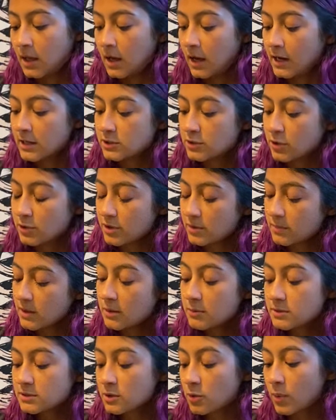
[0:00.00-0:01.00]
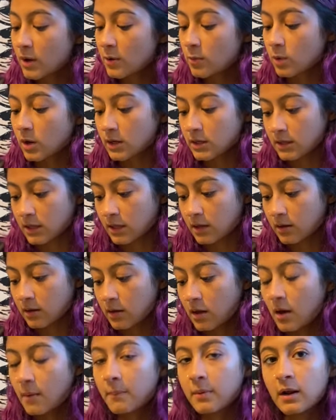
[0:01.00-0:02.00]
"I told him he was away working,
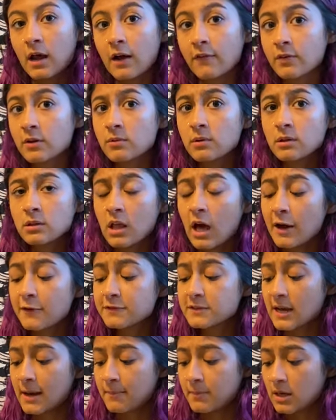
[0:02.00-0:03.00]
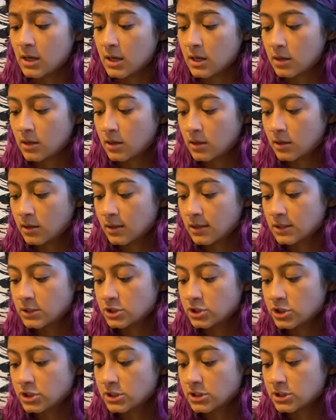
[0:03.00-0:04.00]
but everyone laughed at me."
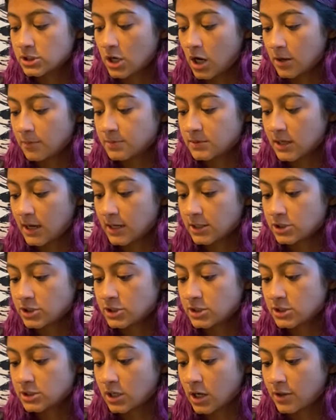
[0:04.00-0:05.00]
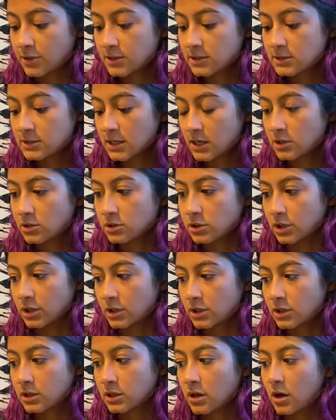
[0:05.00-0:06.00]
She stopped as she saw the scared
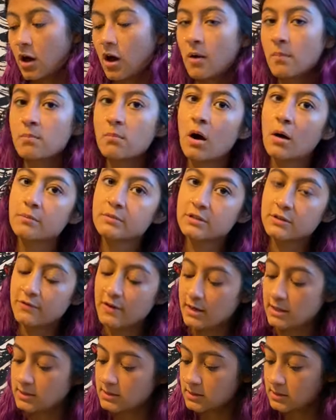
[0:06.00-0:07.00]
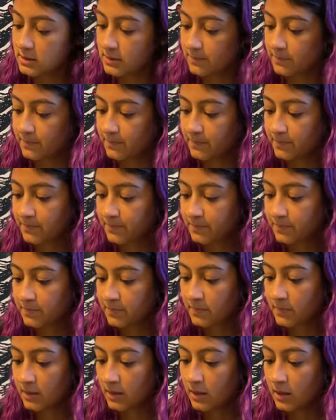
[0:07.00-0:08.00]
look on Mom's face.
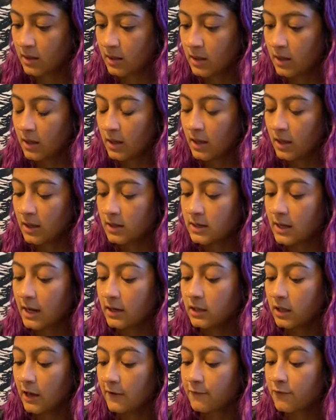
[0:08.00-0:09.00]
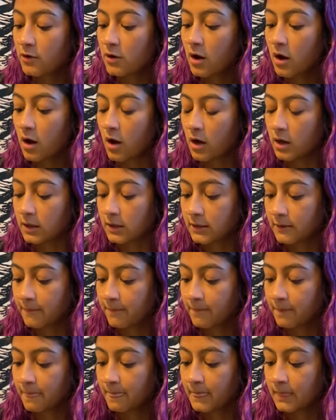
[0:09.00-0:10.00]
Nan gave her a hug.
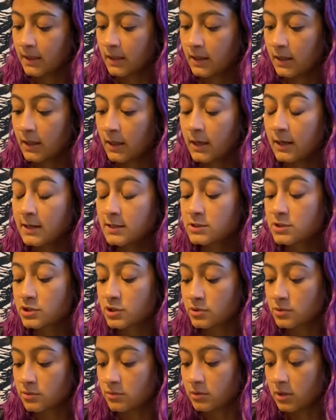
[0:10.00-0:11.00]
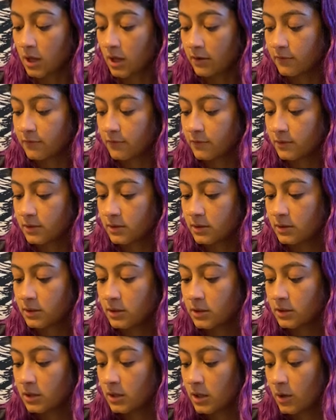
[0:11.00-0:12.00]
"It is true, love.
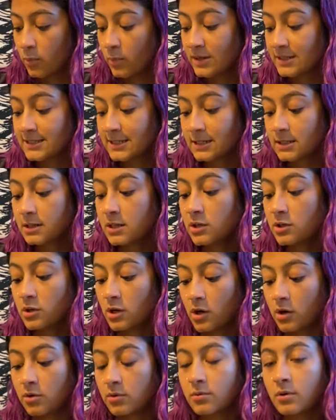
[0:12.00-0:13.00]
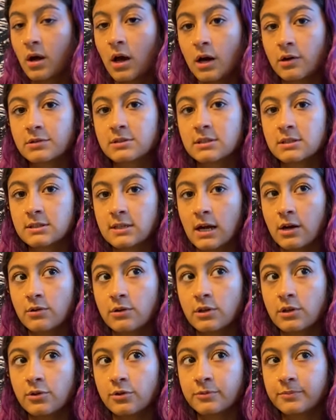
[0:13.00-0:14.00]
We didn't know how to tell
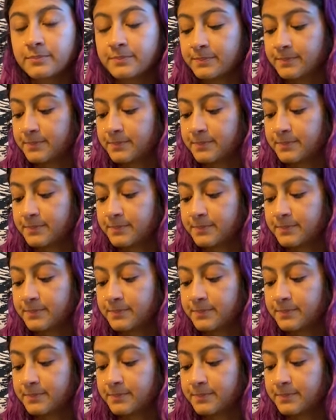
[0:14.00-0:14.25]
you."